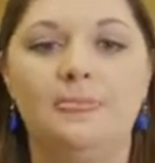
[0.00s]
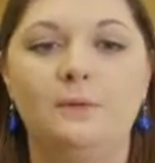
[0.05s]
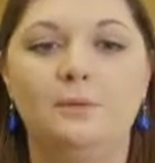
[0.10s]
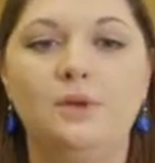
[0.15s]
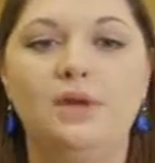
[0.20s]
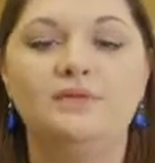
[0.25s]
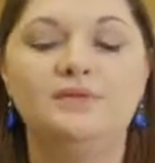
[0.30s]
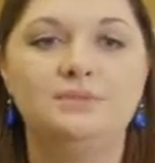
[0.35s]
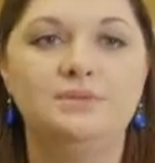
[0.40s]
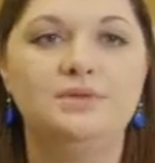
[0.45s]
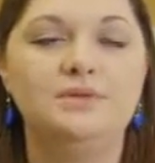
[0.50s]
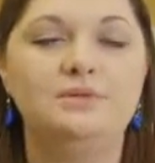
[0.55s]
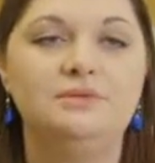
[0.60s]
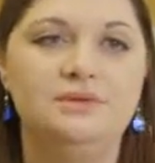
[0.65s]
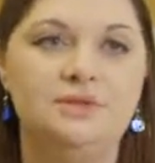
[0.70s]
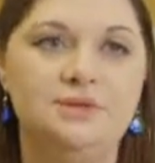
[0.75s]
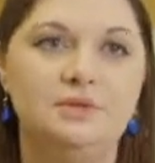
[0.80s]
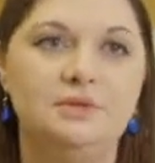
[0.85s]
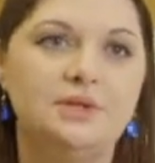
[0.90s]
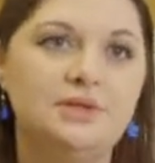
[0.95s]
We have some
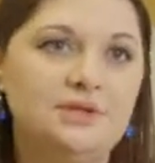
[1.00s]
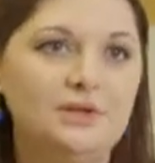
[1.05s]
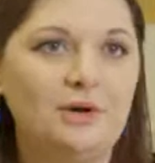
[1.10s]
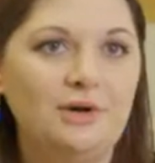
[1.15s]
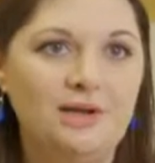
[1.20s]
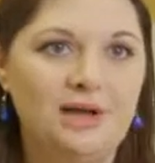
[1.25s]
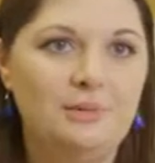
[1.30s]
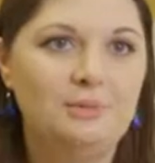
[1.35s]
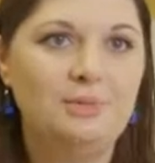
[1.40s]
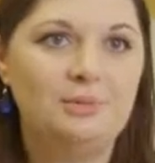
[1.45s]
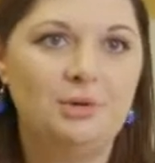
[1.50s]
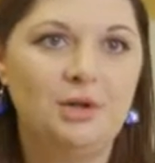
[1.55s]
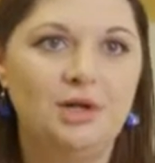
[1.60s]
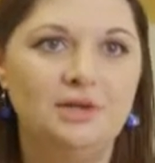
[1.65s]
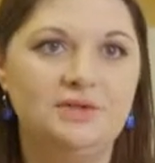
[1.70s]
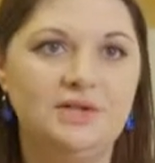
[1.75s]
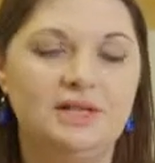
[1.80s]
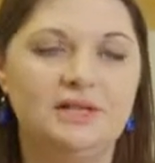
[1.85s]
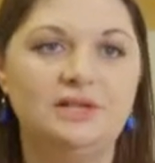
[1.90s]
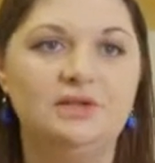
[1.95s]
students who are starting up a
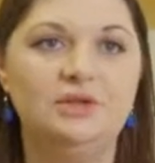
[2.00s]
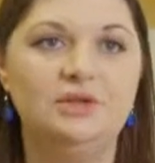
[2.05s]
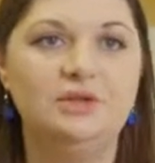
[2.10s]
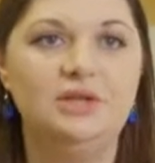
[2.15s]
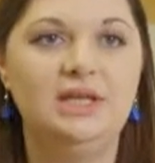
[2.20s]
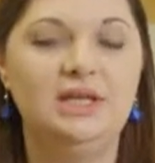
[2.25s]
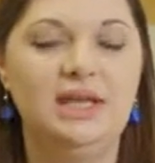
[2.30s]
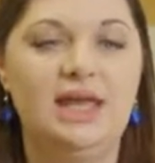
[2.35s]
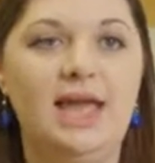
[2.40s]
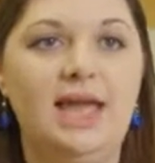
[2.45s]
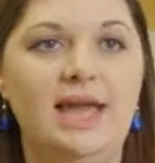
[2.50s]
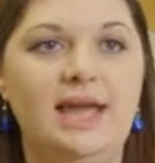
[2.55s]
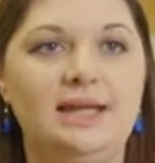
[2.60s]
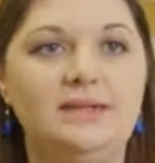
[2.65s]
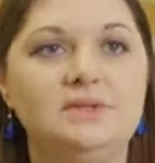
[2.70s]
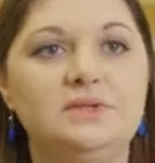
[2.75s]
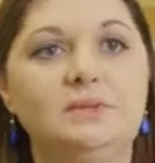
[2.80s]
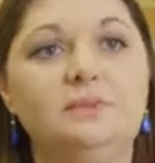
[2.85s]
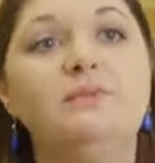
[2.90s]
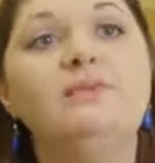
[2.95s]
project looking
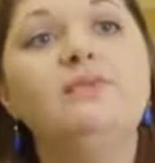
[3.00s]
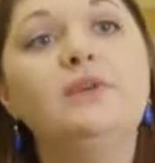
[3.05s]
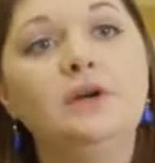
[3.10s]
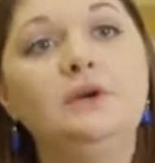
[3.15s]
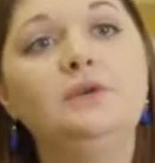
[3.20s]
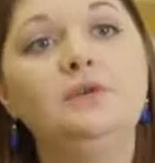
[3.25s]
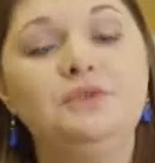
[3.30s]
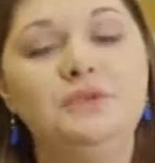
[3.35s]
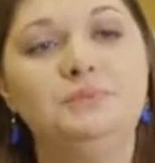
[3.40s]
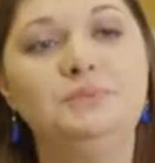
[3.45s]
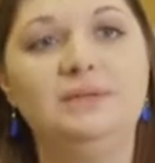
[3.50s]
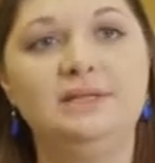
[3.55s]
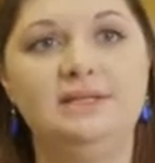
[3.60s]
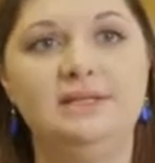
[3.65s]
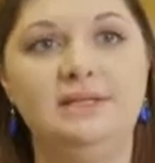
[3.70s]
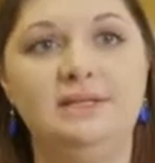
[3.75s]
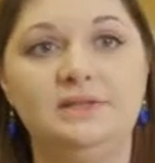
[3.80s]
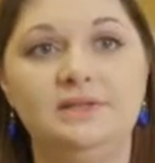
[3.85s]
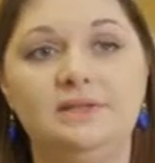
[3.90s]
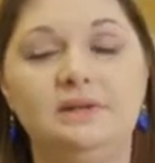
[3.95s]
at some fungal
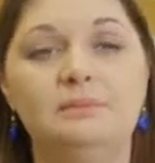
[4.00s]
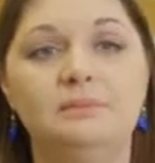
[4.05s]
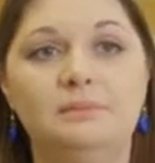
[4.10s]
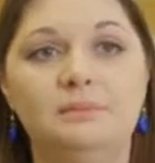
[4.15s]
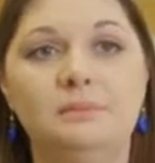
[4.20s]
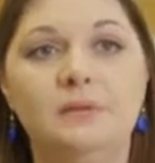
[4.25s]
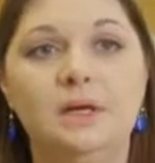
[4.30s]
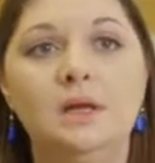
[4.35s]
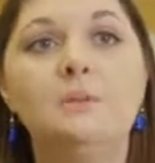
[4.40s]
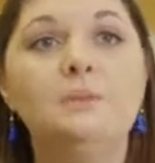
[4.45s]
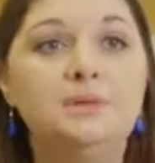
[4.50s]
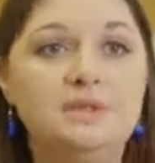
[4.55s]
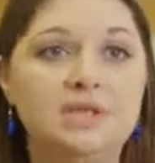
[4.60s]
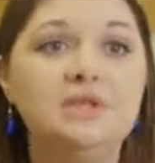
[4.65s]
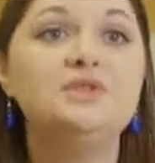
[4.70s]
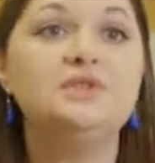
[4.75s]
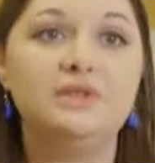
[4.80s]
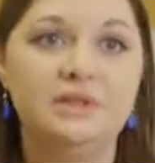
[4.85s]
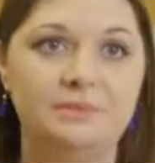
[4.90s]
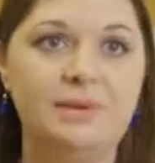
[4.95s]
species, some
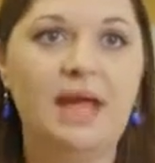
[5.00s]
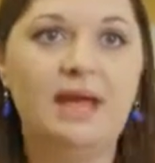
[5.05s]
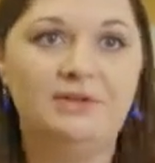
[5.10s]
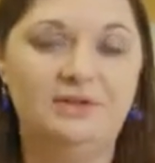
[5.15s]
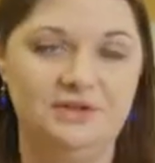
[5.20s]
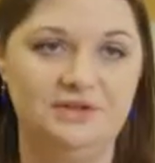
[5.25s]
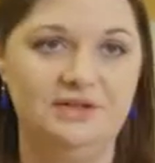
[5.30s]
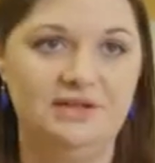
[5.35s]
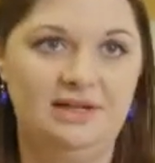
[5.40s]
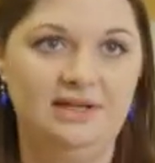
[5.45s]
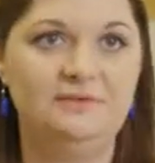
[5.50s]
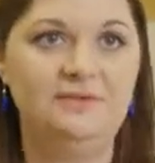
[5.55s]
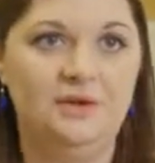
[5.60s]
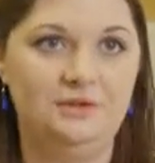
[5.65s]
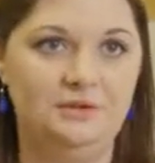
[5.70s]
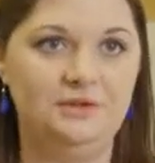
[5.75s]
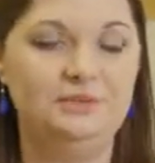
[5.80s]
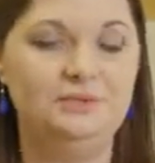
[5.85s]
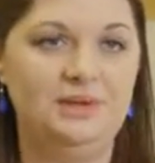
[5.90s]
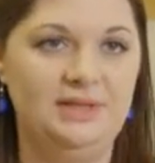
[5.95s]
potentially pathogenic
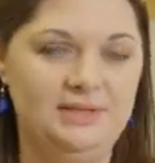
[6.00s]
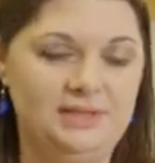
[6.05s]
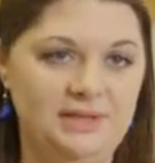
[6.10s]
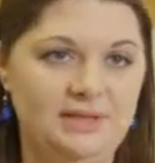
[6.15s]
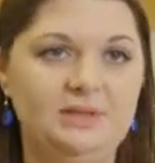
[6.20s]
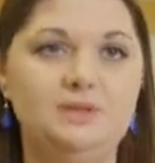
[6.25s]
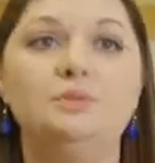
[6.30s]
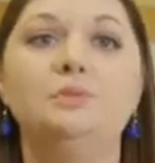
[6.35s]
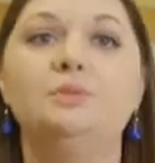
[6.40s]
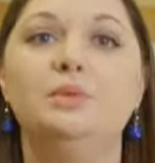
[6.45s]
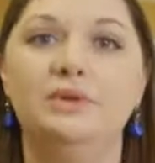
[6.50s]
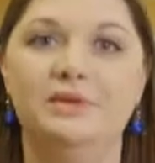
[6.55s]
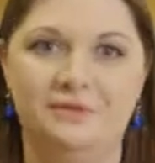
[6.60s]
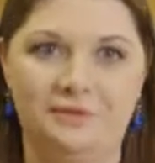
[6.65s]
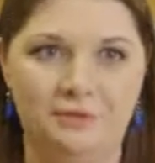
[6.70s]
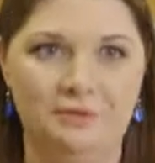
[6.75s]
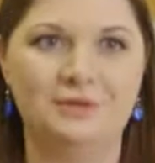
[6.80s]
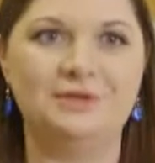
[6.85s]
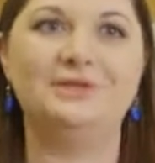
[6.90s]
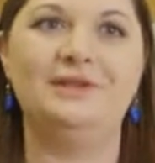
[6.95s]
fungal species, with of
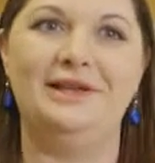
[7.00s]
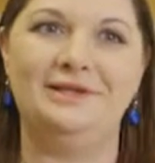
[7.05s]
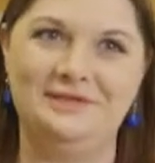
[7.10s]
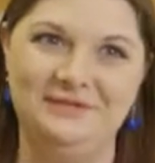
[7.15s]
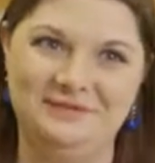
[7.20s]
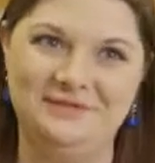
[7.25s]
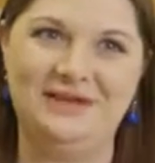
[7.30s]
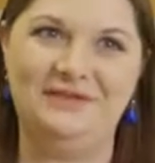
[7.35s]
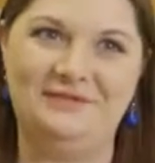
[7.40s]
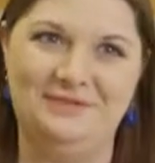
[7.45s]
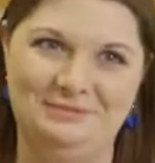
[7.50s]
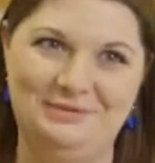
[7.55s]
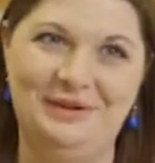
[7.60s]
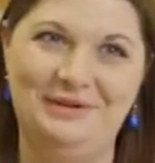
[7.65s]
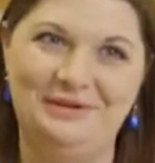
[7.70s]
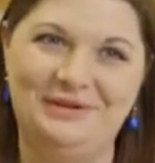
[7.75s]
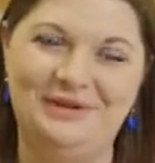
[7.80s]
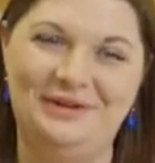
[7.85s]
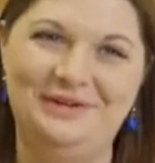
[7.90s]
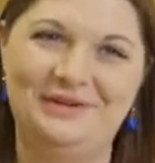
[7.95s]
course lots of safety
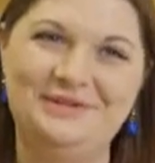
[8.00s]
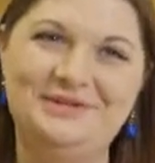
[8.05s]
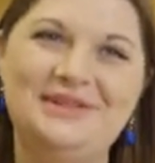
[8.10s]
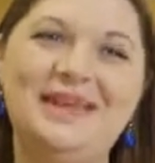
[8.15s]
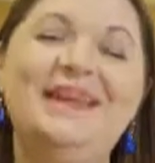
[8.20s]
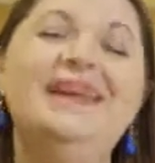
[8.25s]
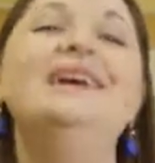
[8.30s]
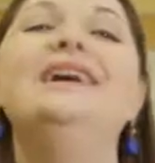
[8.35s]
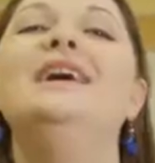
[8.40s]
protocols,